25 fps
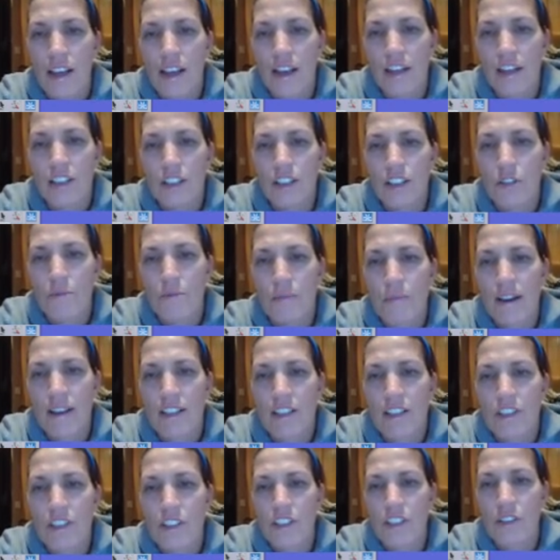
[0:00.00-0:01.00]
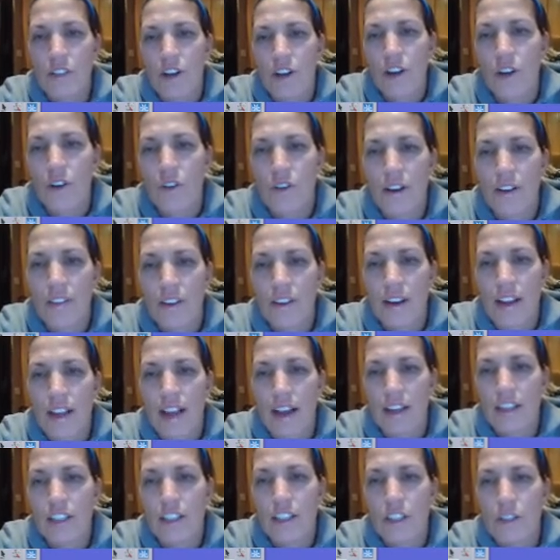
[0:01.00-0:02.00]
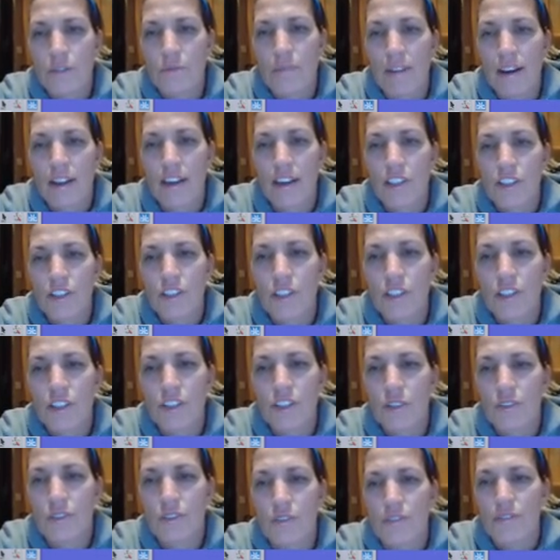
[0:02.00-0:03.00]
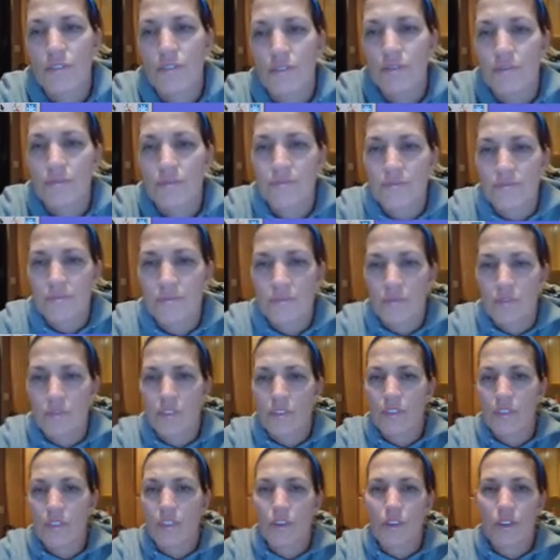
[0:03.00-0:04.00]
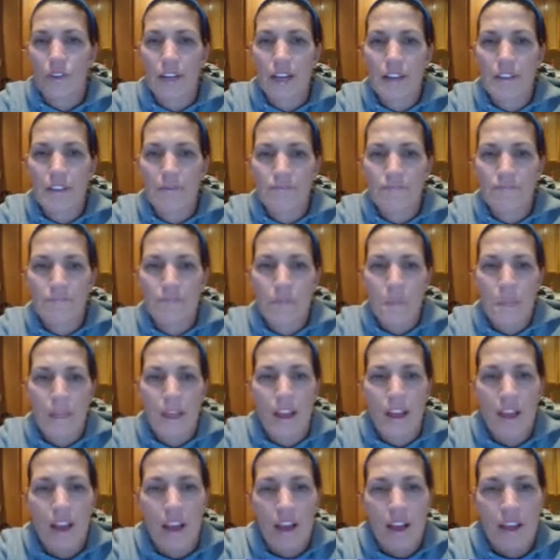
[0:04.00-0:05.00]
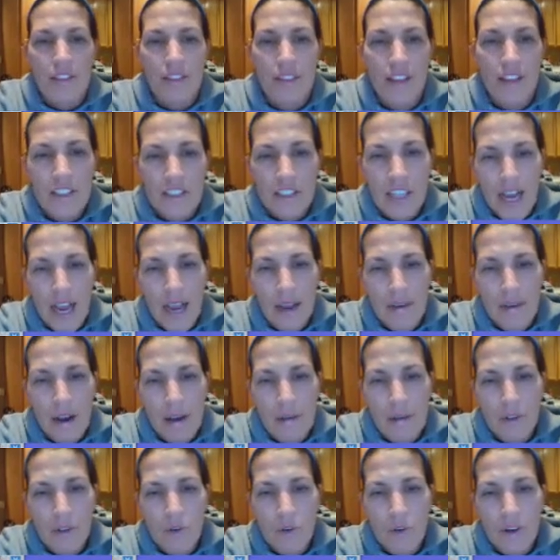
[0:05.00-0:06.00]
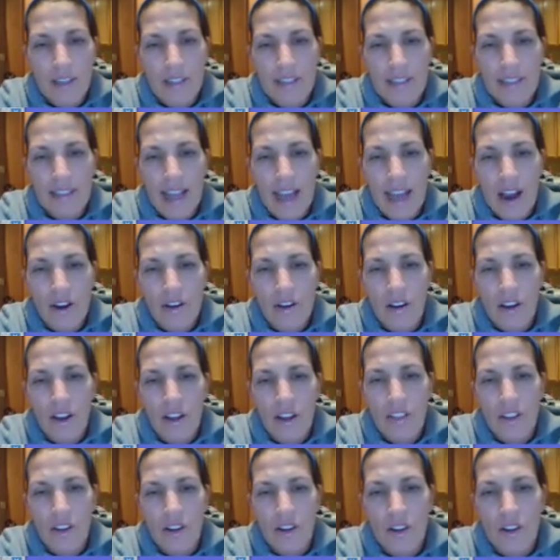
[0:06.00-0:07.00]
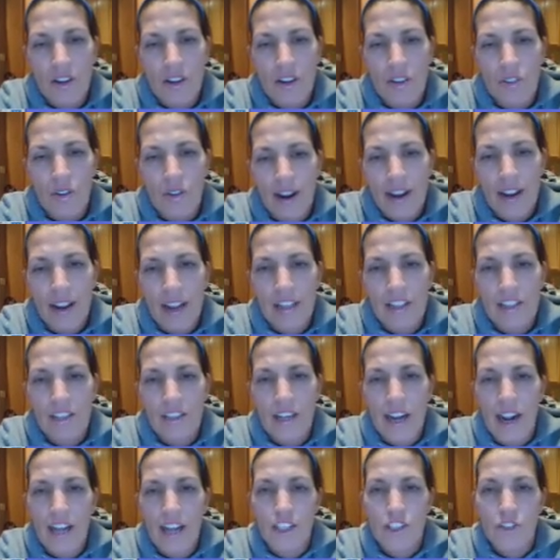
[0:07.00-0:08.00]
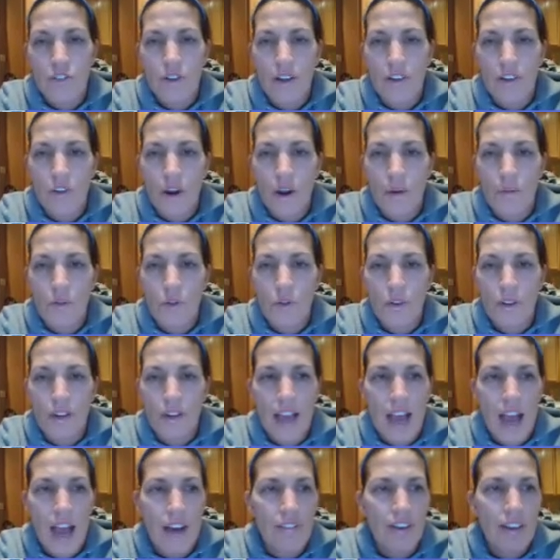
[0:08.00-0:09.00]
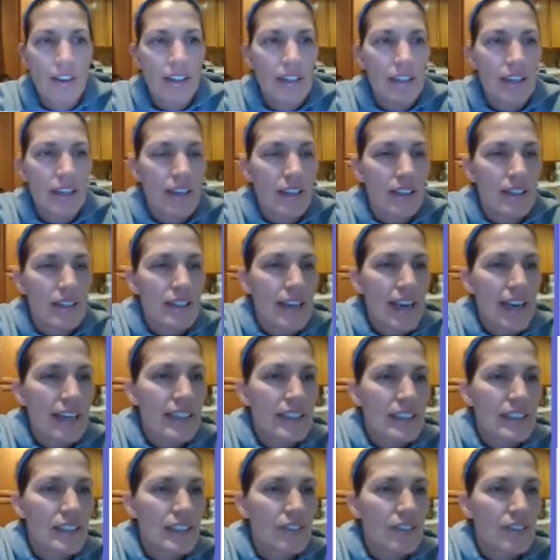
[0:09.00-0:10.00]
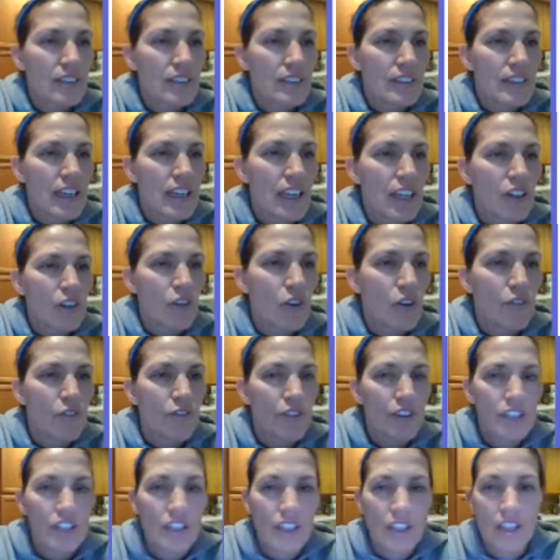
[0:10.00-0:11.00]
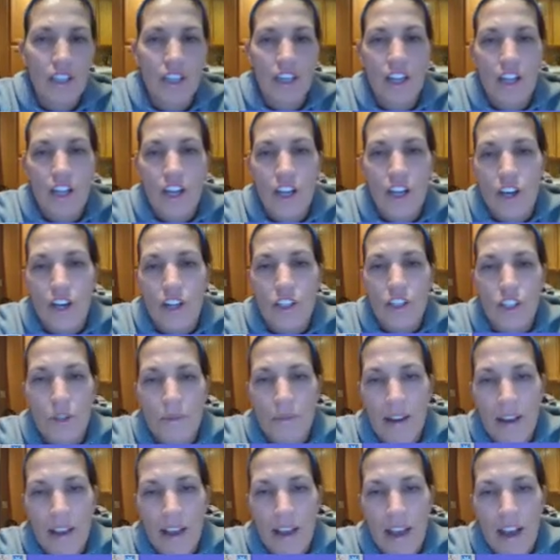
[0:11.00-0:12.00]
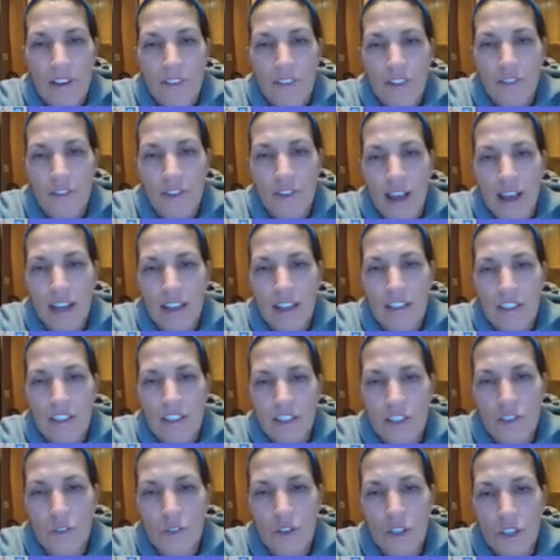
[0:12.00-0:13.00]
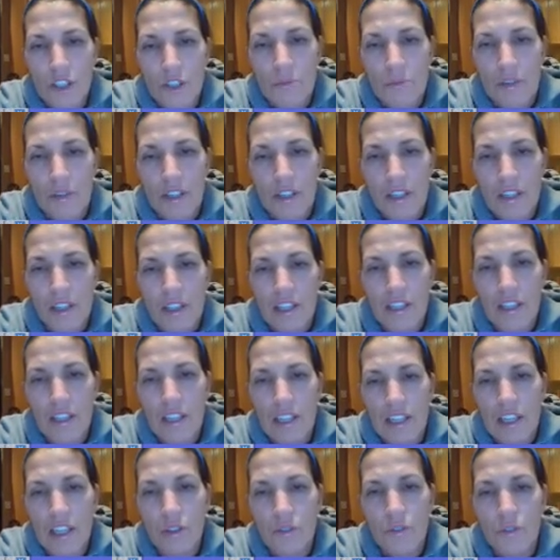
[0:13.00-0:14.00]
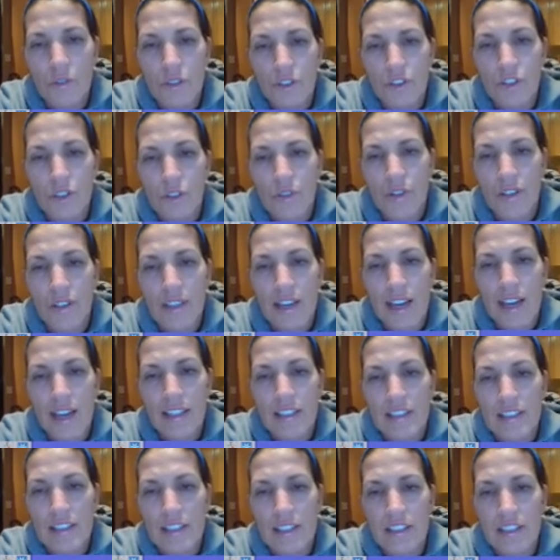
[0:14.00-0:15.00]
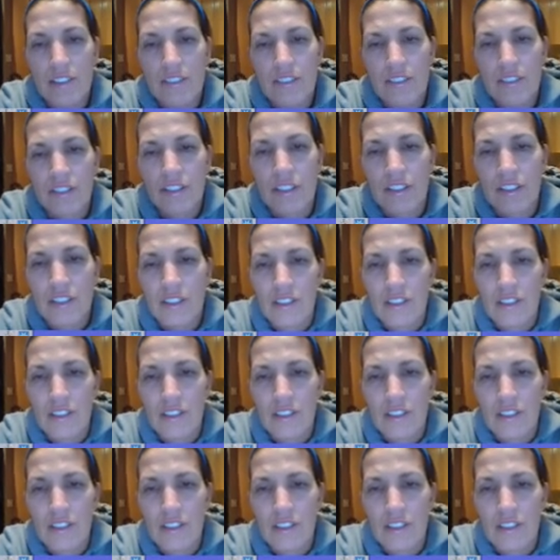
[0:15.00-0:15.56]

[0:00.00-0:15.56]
X minus 0, and then x minus 2. Okay. This time I'm going down on the right-hand side, so I know I'm going to have a negative leading coefficient. So my f of x is going to be equal to a negative,